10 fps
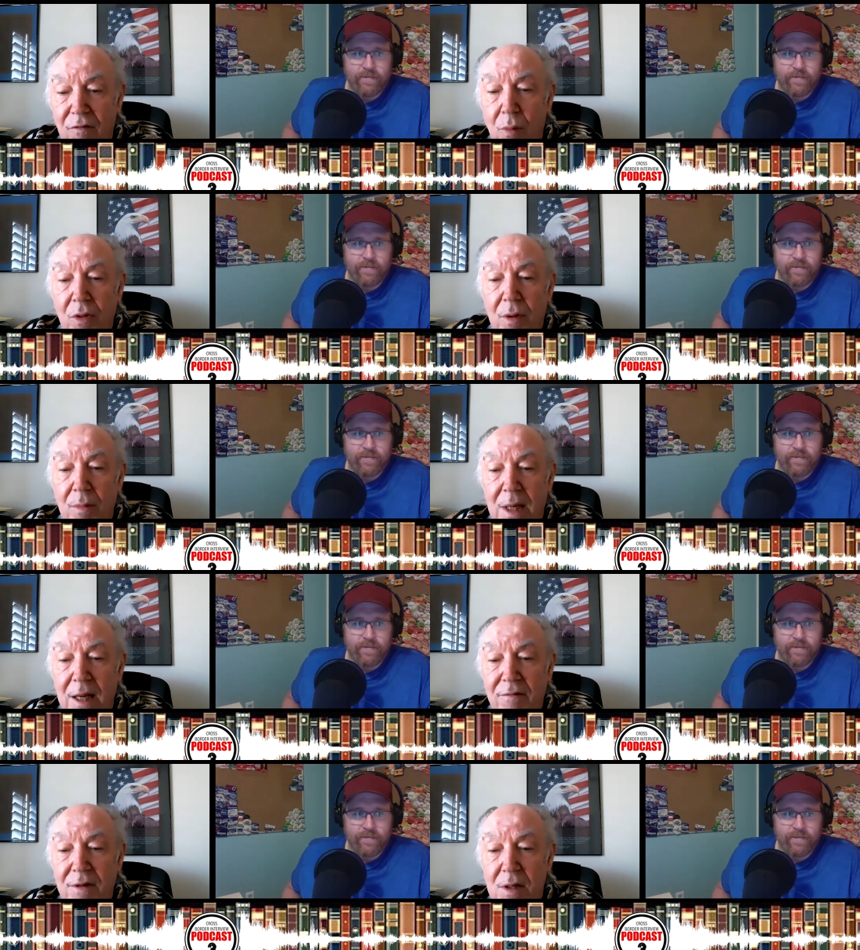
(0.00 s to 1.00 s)
Speaker 1: you want them
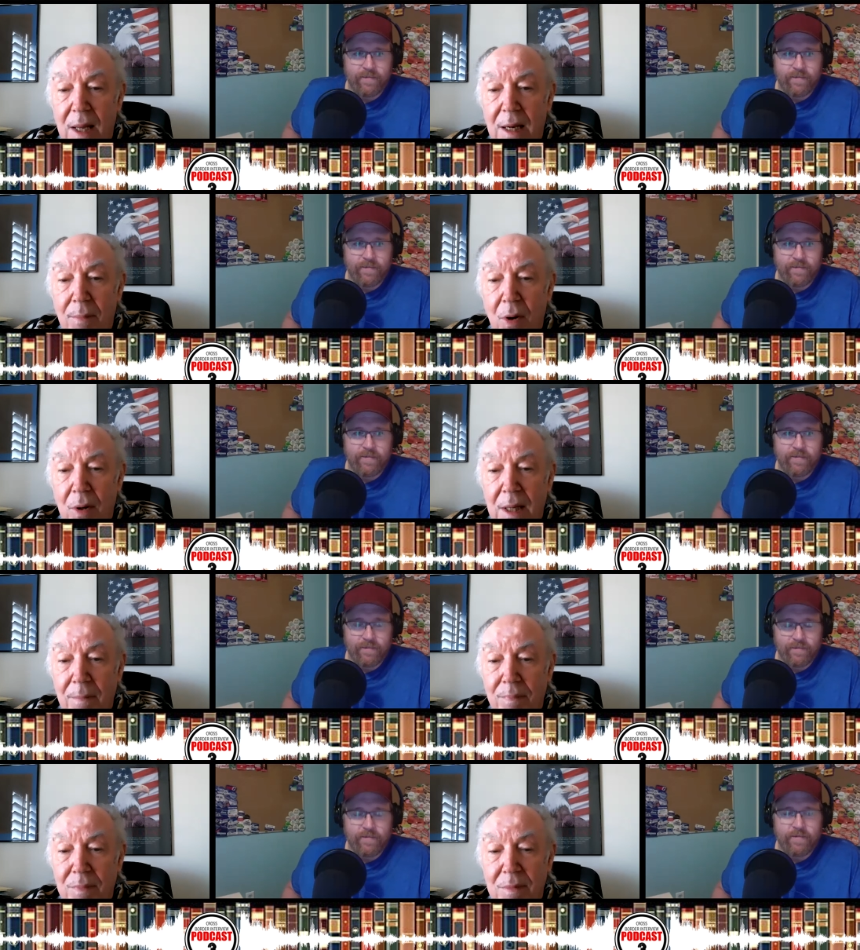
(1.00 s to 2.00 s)
gifts to anybody,
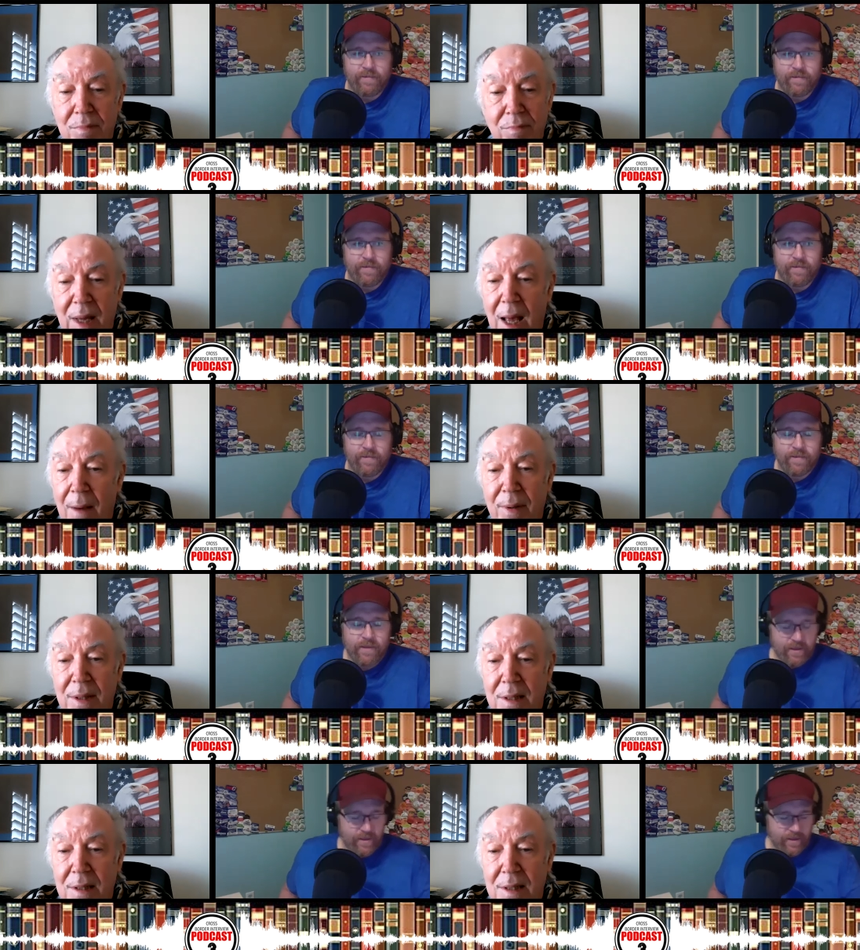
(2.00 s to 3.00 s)
be happy
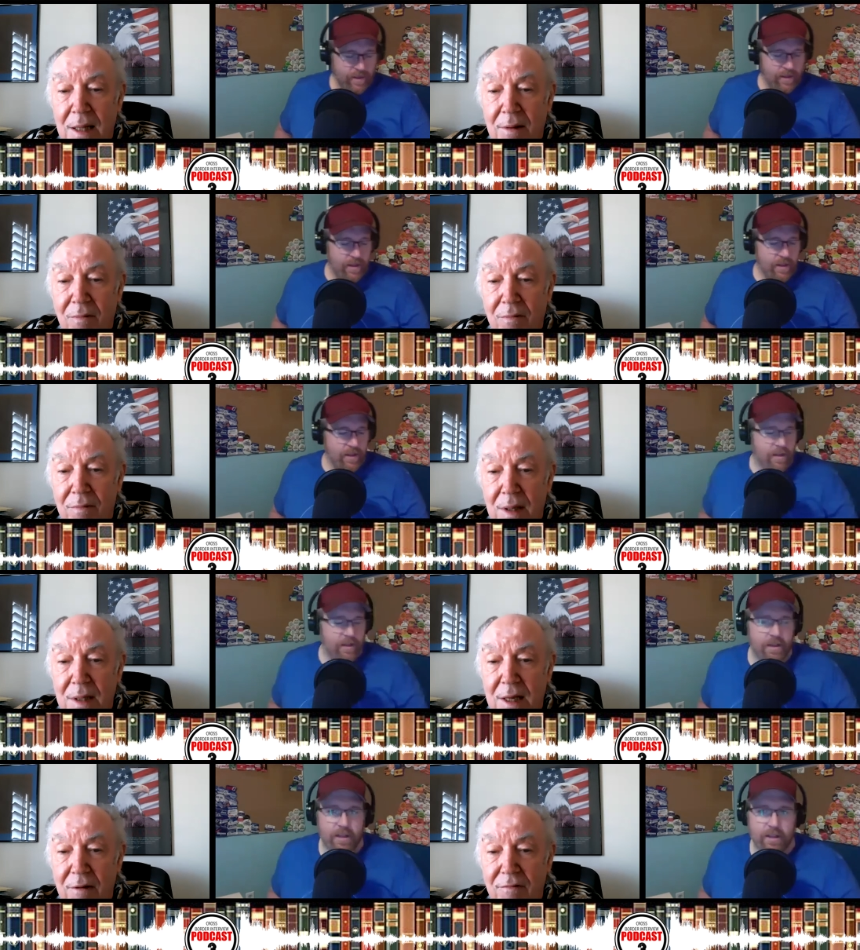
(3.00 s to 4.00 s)
to sign them as
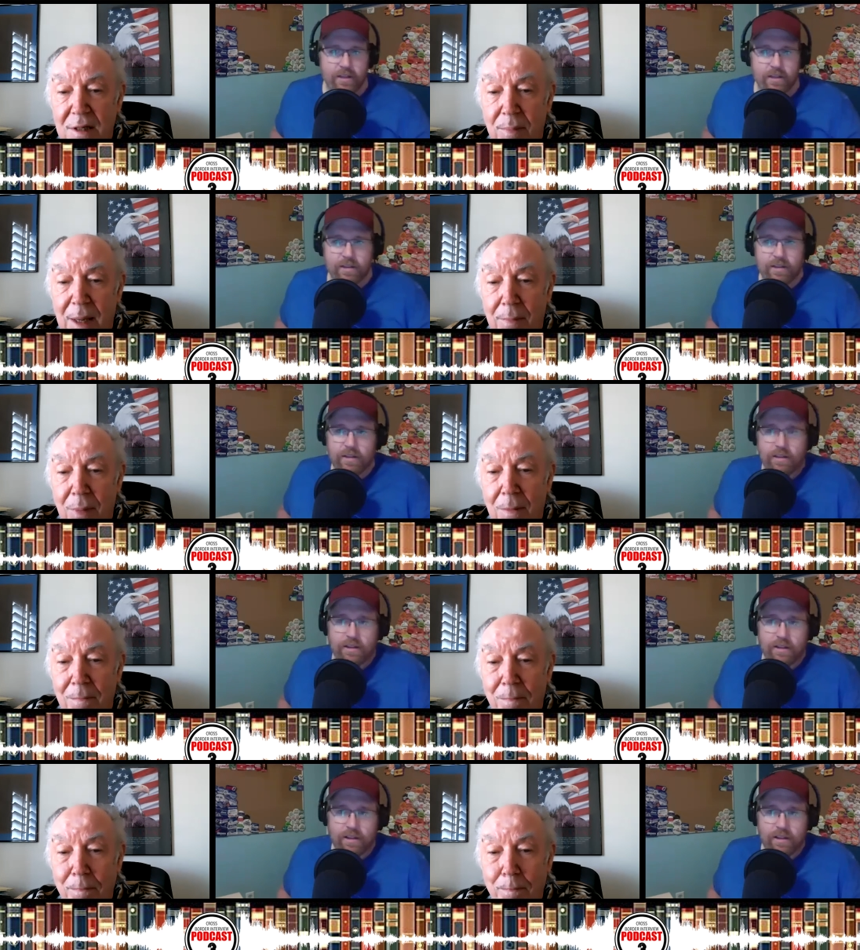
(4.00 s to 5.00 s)
gifts to people.
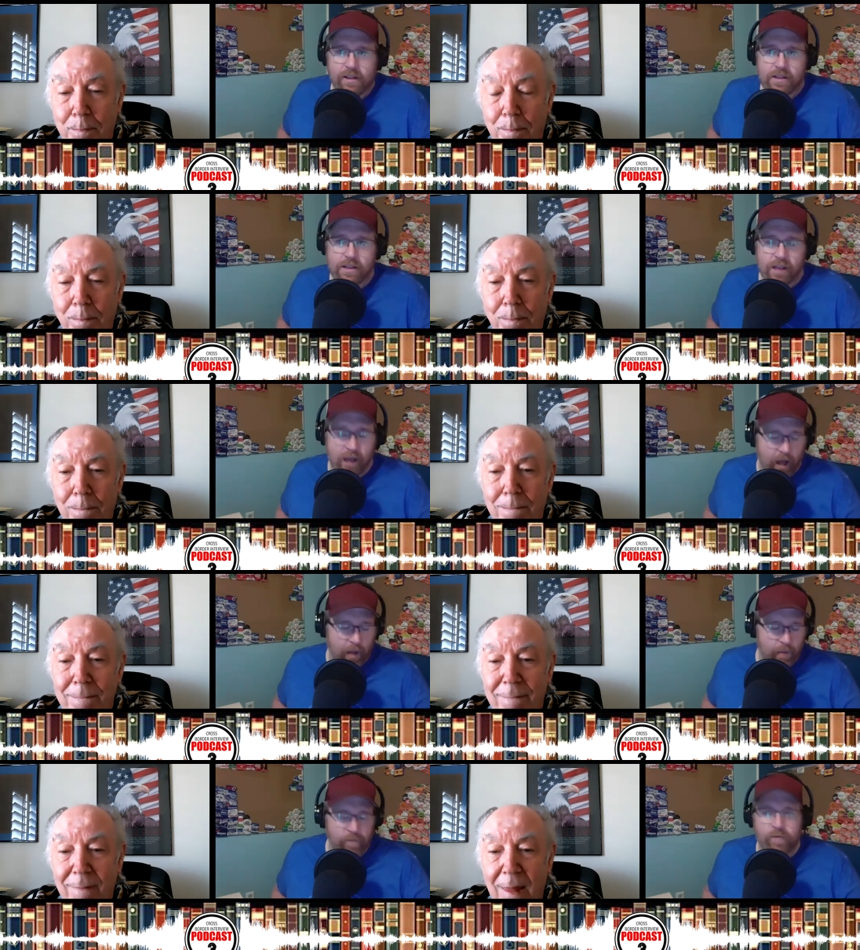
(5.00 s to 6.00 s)

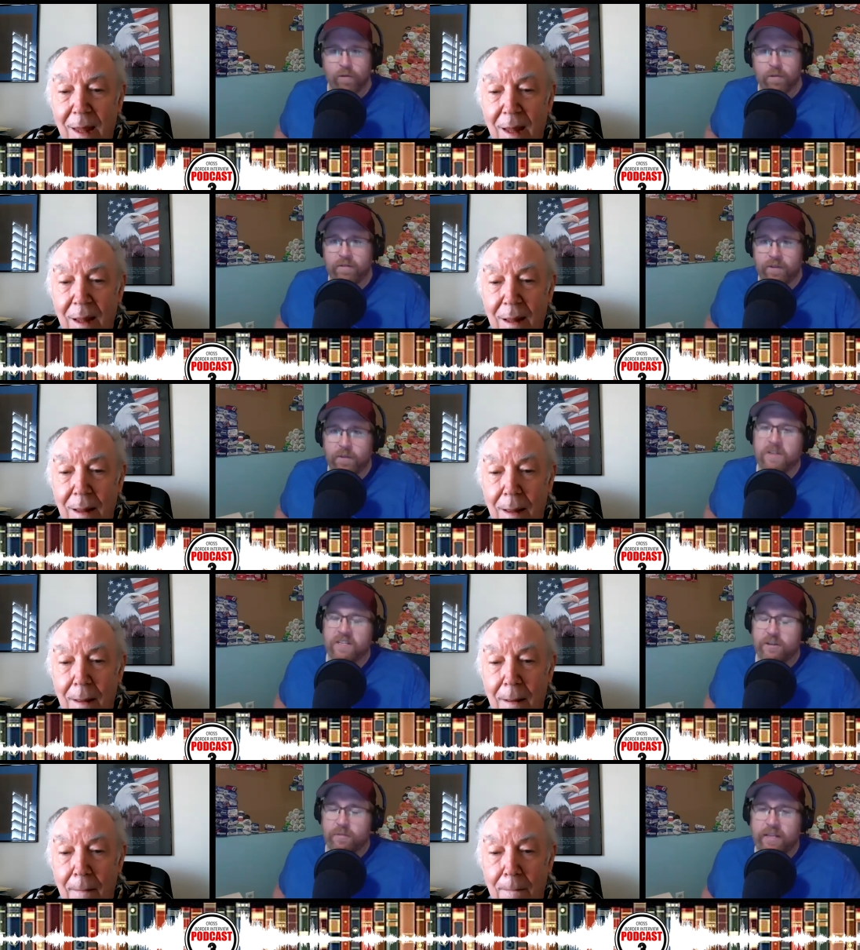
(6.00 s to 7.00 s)
Speaker 2: Um, for my viewers and
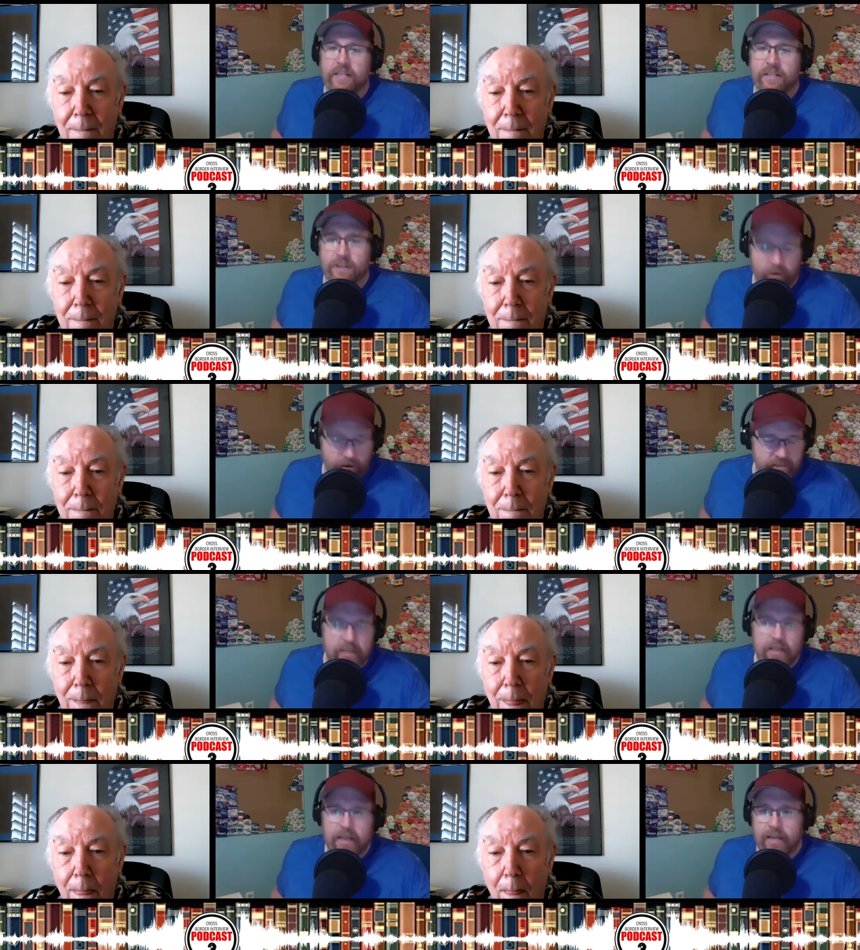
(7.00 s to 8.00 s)
to my listeners,
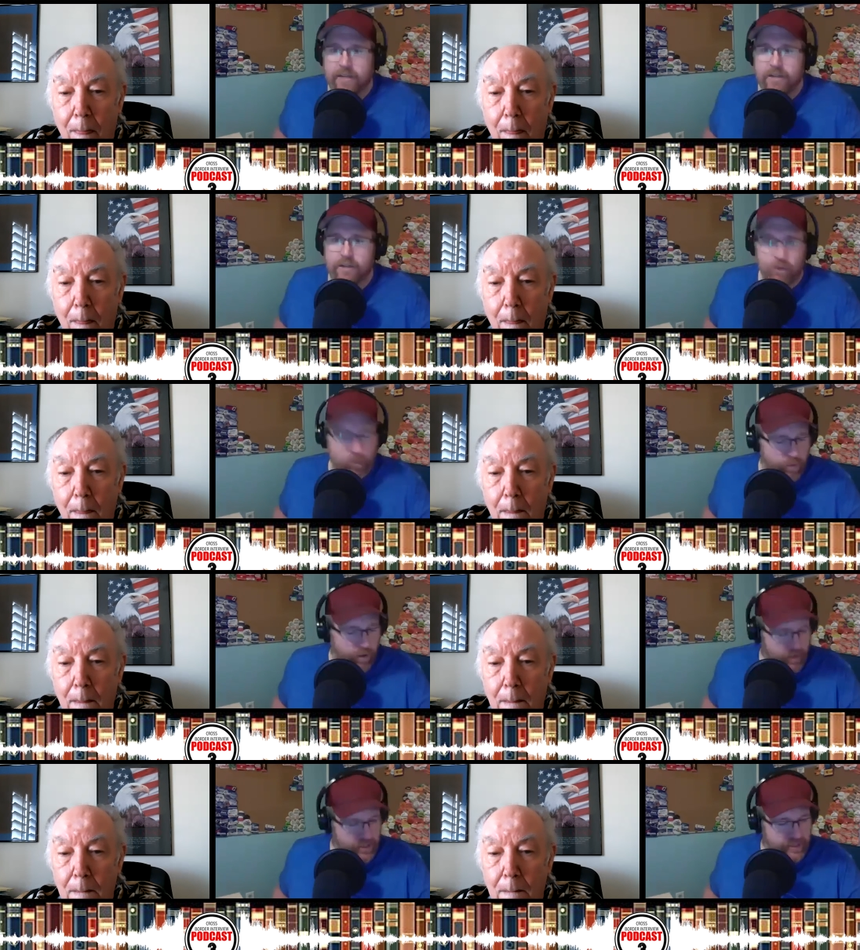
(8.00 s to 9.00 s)
the links to
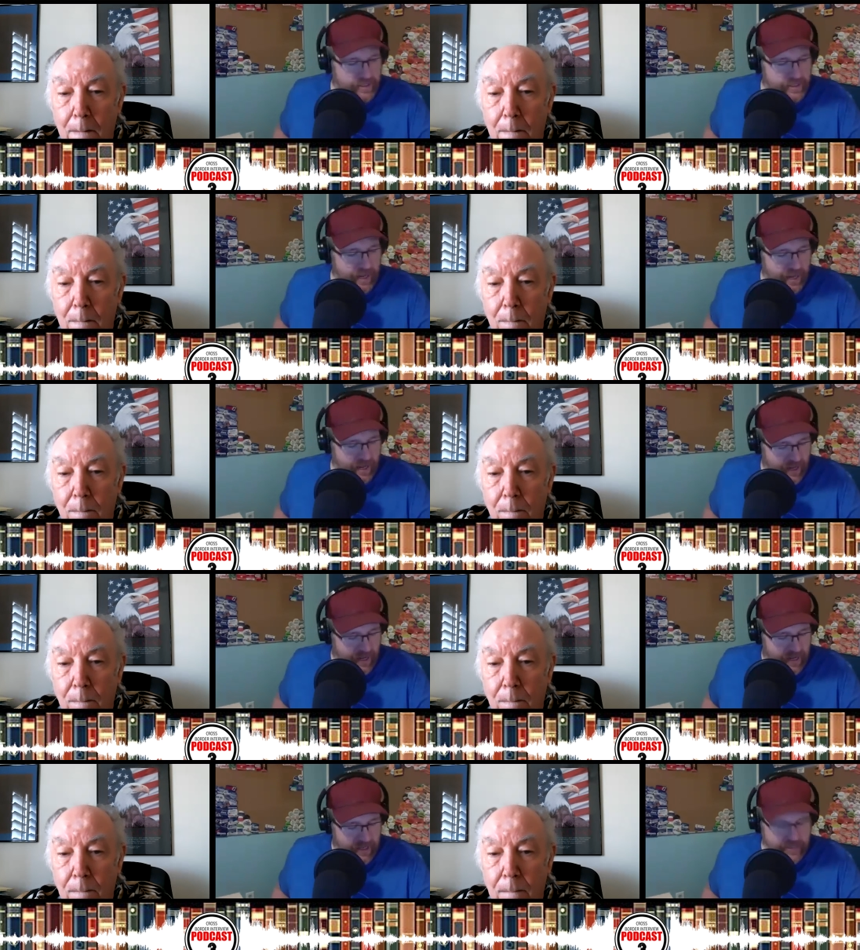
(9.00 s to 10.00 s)
purchase uh,
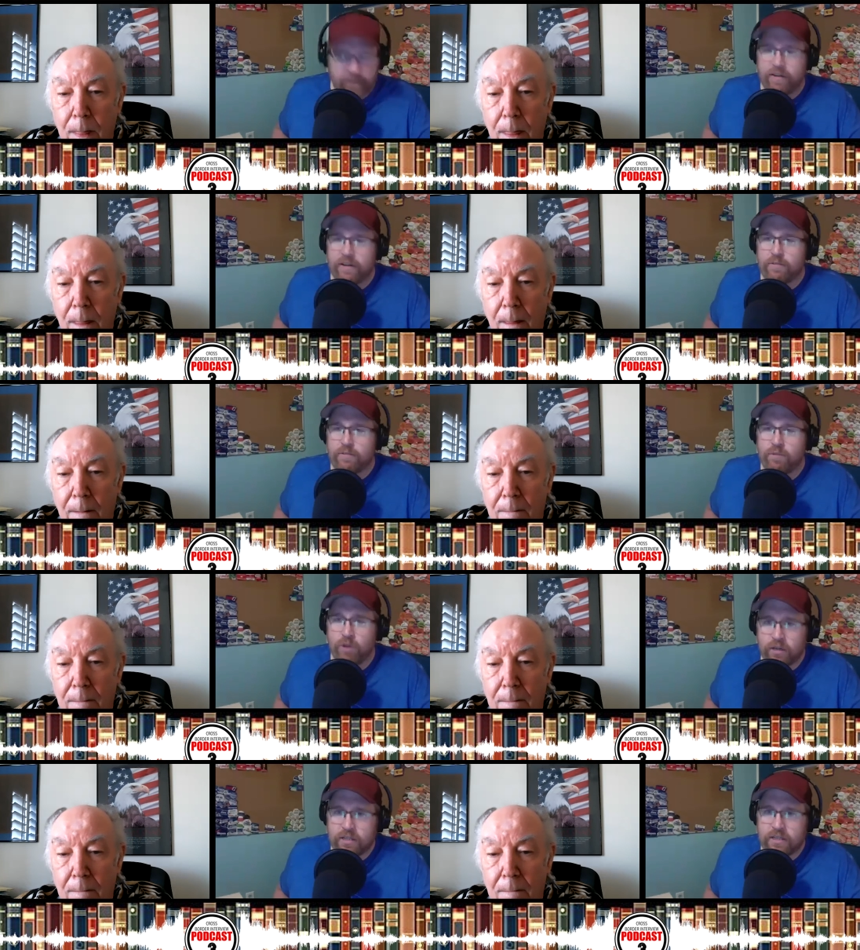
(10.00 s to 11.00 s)
Stephen's
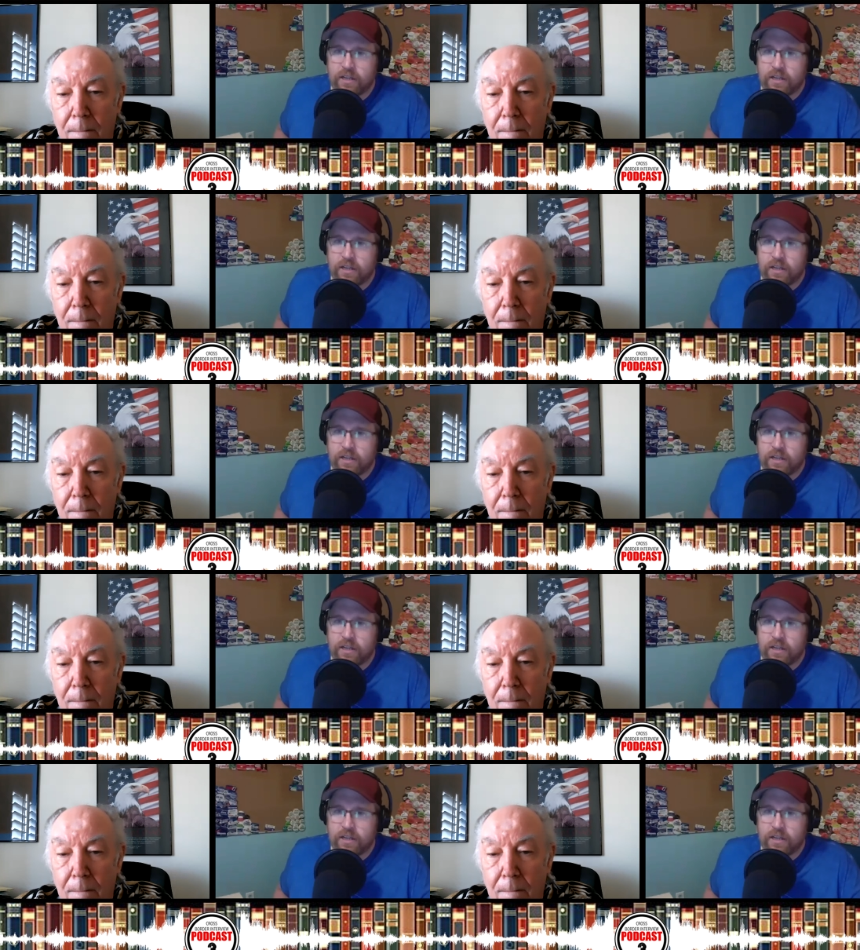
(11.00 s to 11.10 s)
books